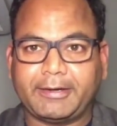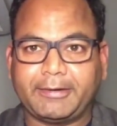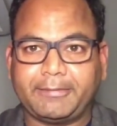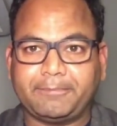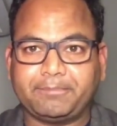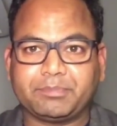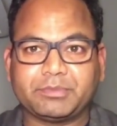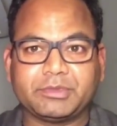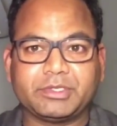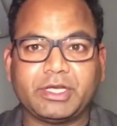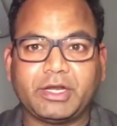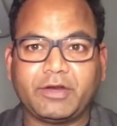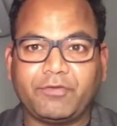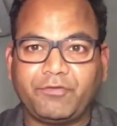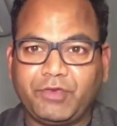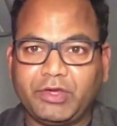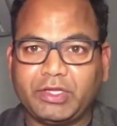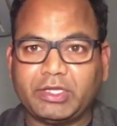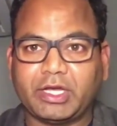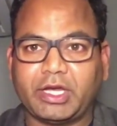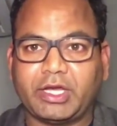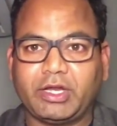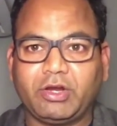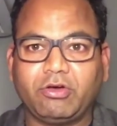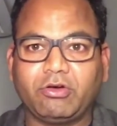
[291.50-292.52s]
uh, their
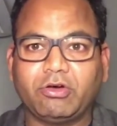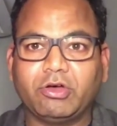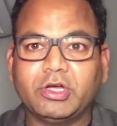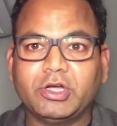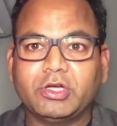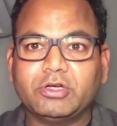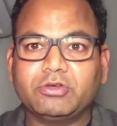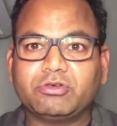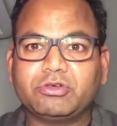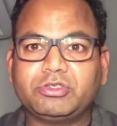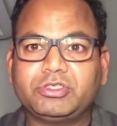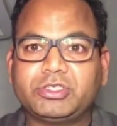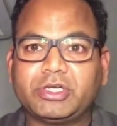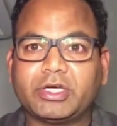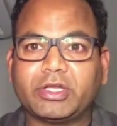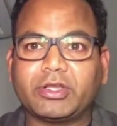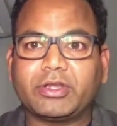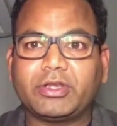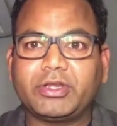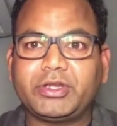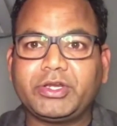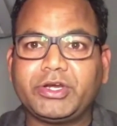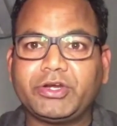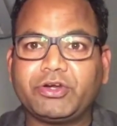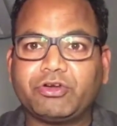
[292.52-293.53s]
visa. You know, you just
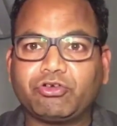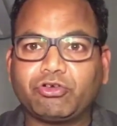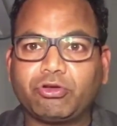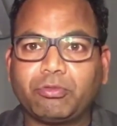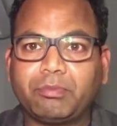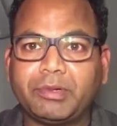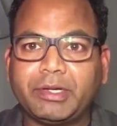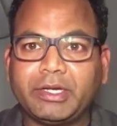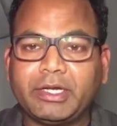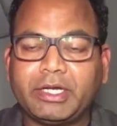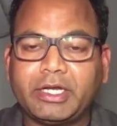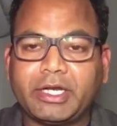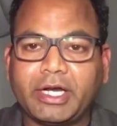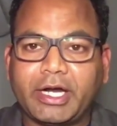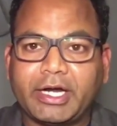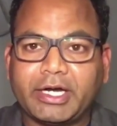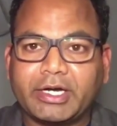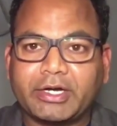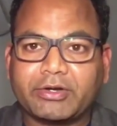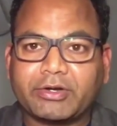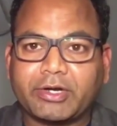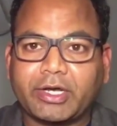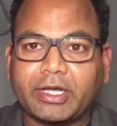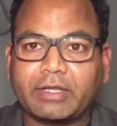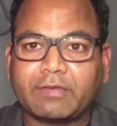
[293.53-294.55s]
need to be uh,
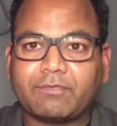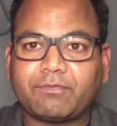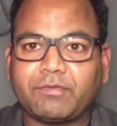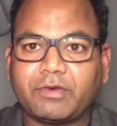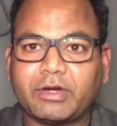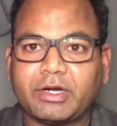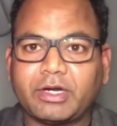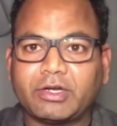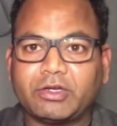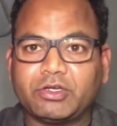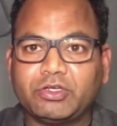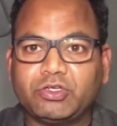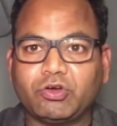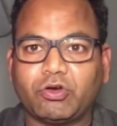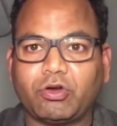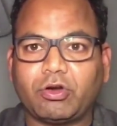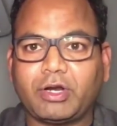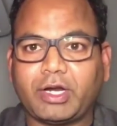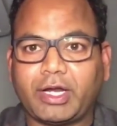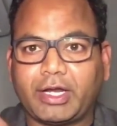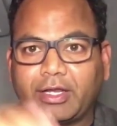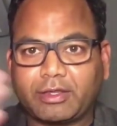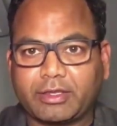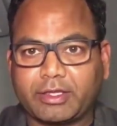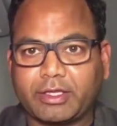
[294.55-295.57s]
transfer your
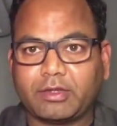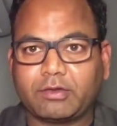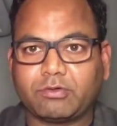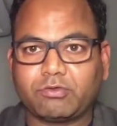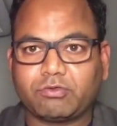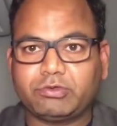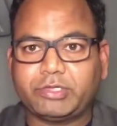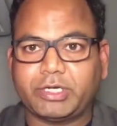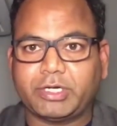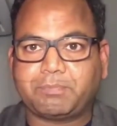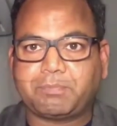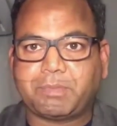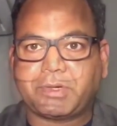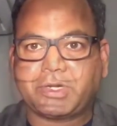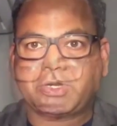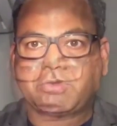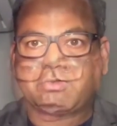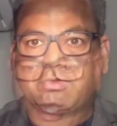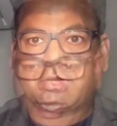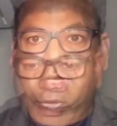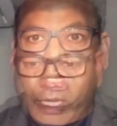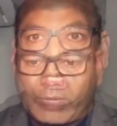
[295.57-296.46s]
license to that particular.